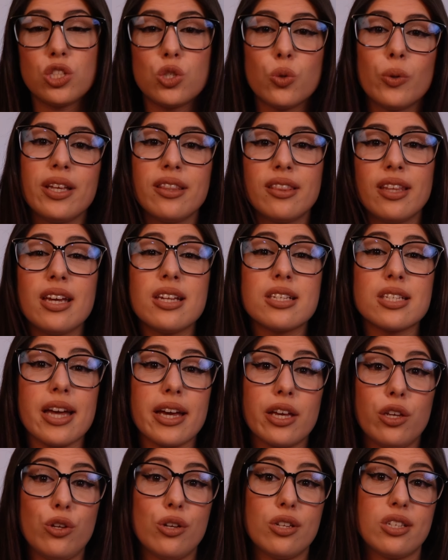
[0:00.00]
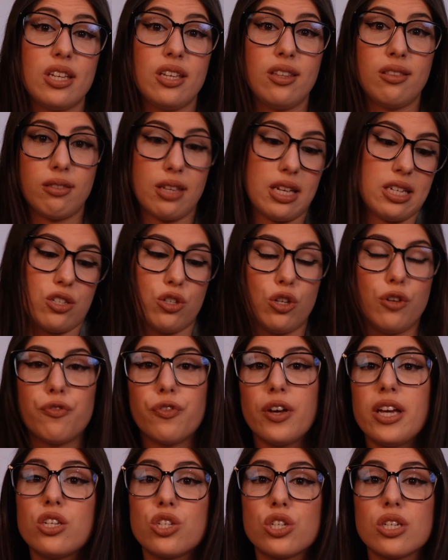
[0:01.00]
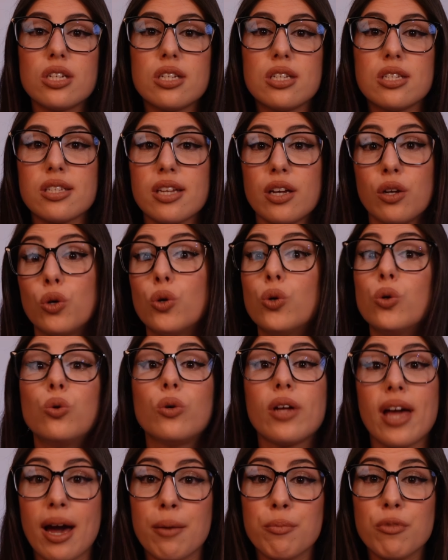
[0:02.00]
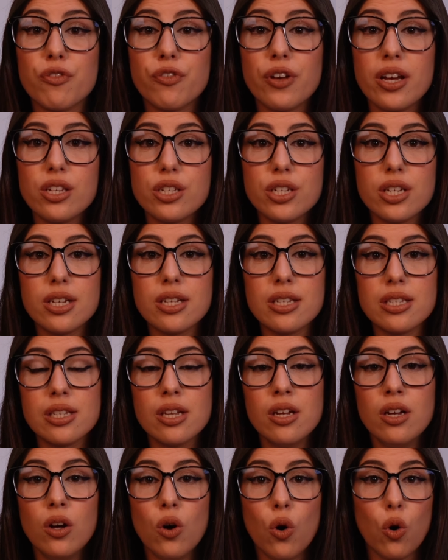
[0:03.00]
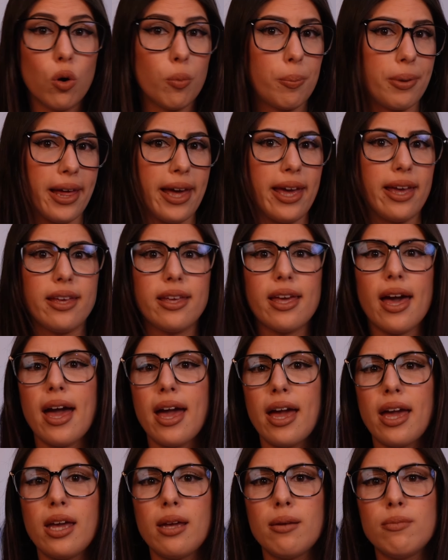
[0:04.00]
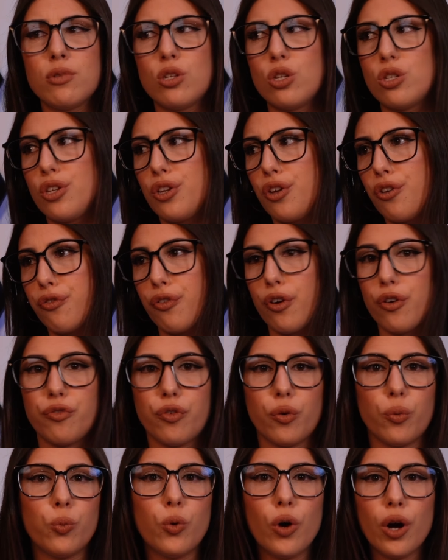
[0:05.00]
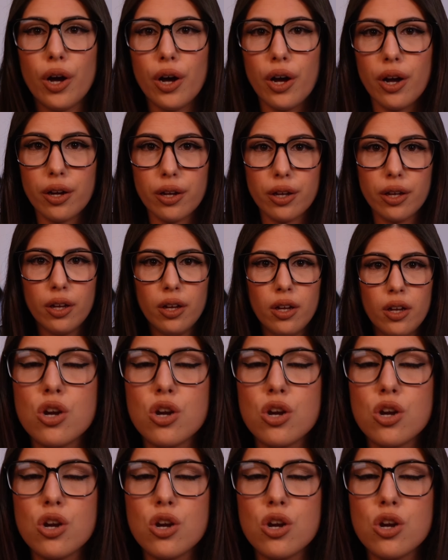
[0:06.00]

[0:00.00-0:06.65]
Doing things like using these new features and cool camera features, or playing games, using your phone for work.